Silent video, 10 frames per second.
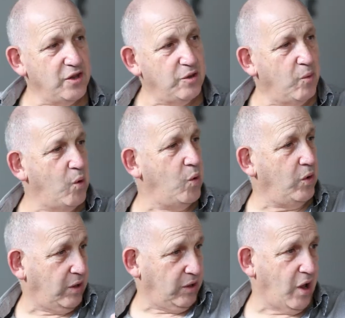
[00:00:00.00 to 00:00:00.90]
the
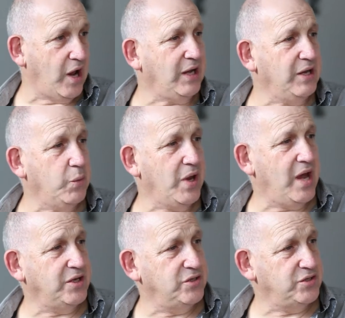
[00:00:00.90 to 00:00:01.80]
more likely we
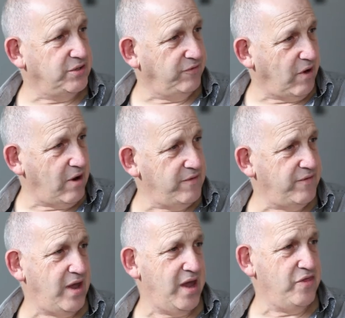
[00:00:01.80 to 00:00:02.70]
are to
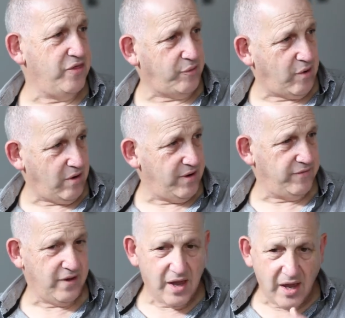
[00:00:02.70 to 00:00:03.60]
survive and
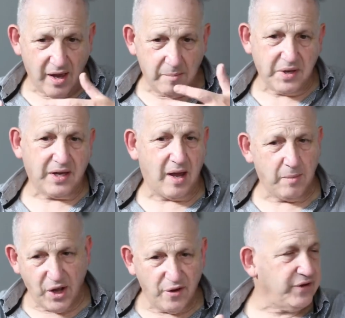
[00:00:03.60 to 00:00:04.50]
thrive and
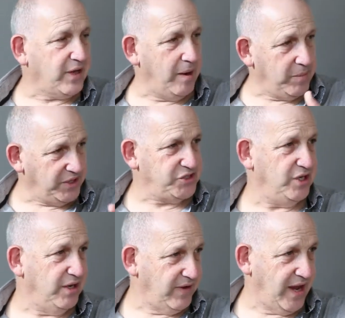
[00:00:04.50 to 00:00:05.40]
become and overcome and
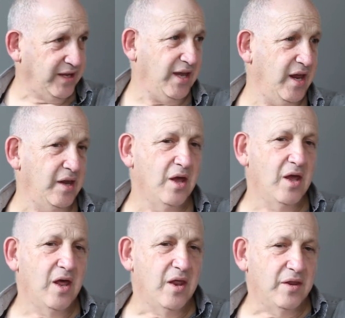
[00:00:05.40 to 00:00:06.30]
achieve and get.
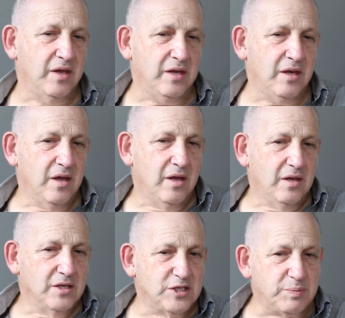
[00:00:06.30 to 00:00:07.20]
The
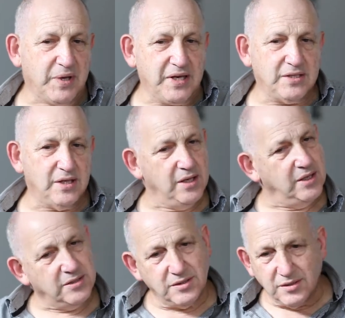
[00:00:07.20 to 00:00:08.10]

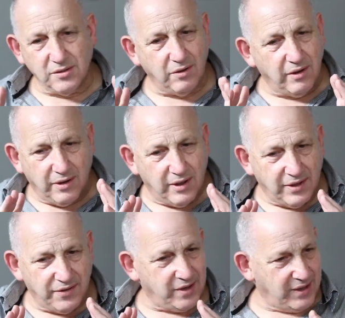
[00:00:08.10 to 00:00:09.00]
species
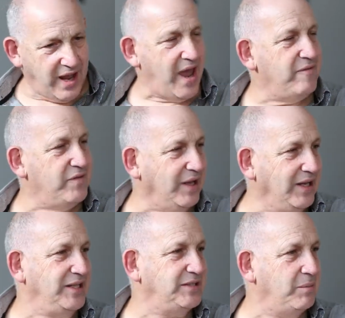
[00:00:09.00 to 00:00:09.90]
that have the
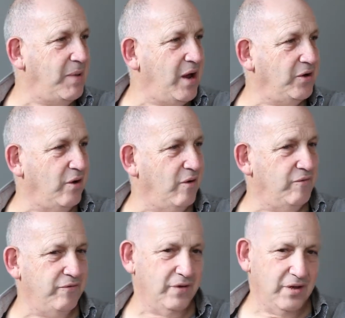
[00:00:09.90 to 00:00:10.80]
least amount of